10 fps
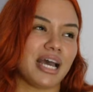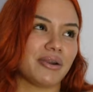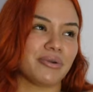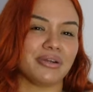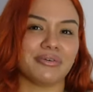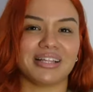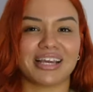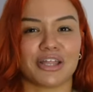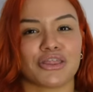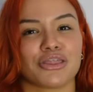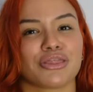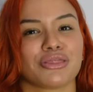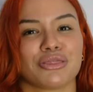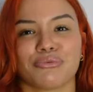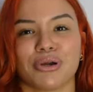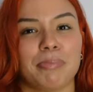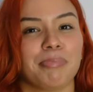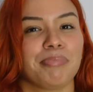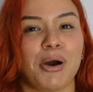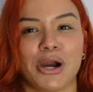I don't know, like a three
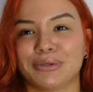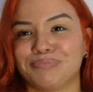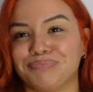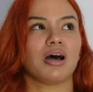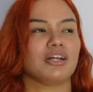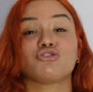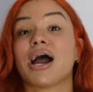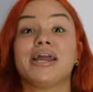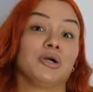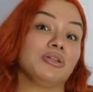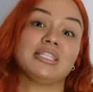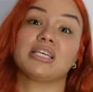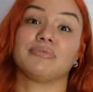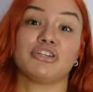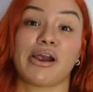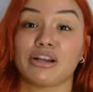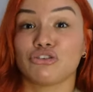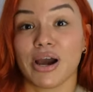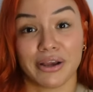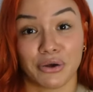part uh, triangle. Let's think of a, tri a,
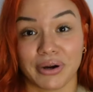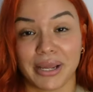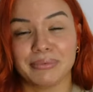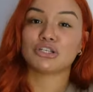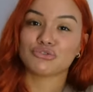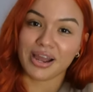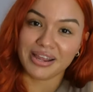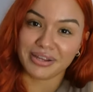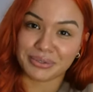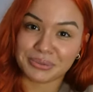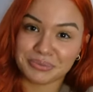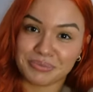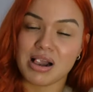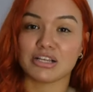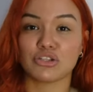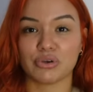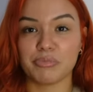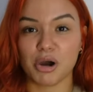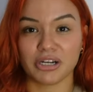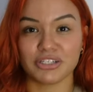triangle, right? A triangle has three
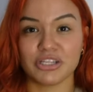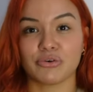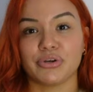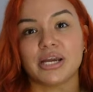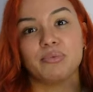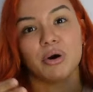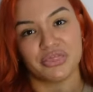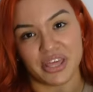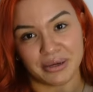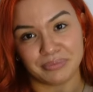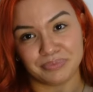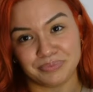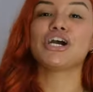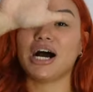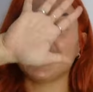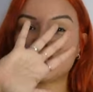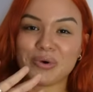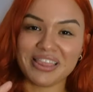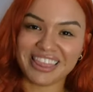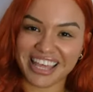parts that create one thing. God is
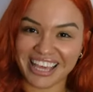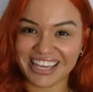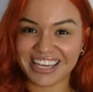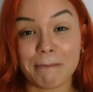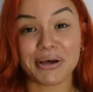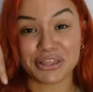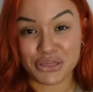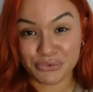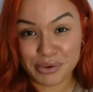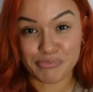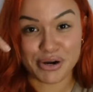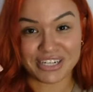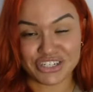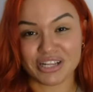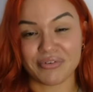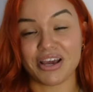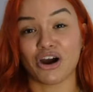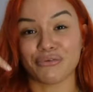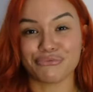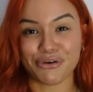one thing, but the three branches of it
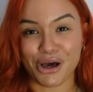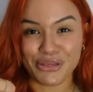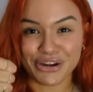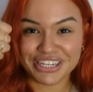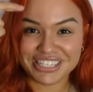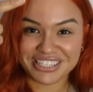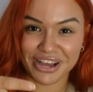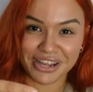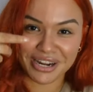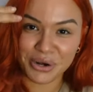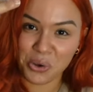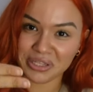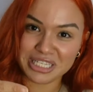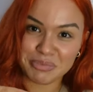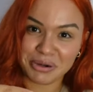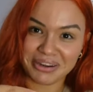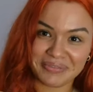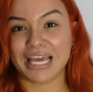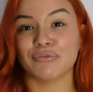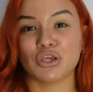are Father, Son, and Holy Spirit.
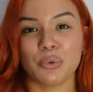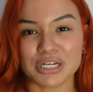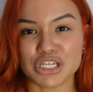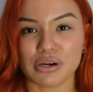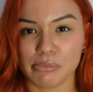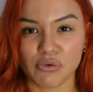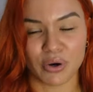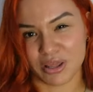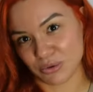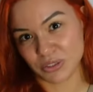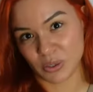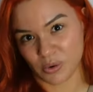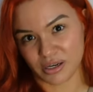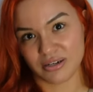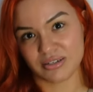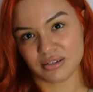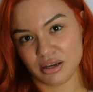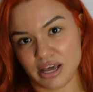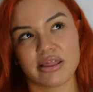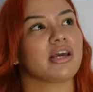If you were to remove one of those corners,
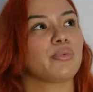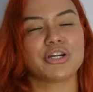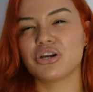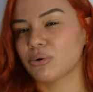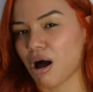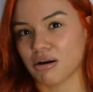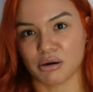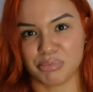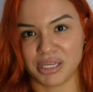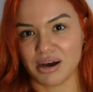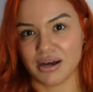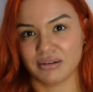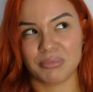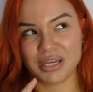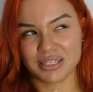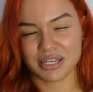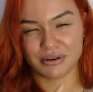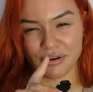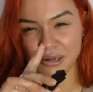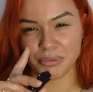there would no longer be God because
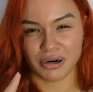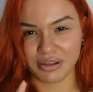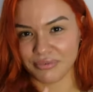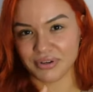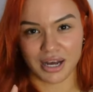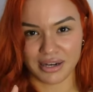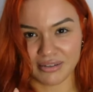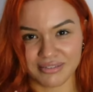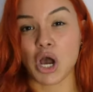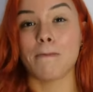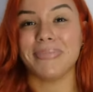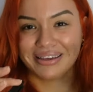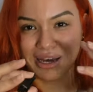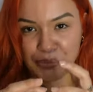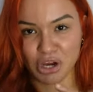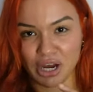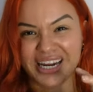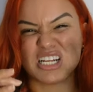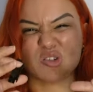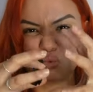they're all part of God. They all make up God.
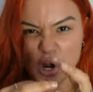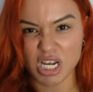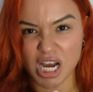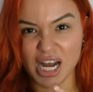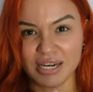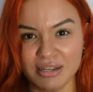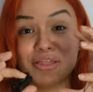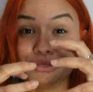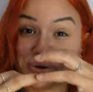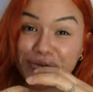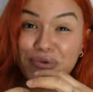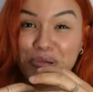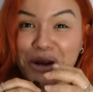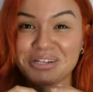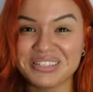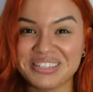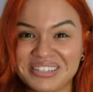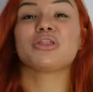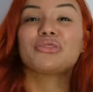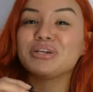It is one God in three different parts
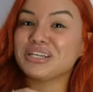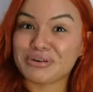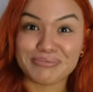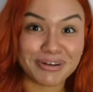with three different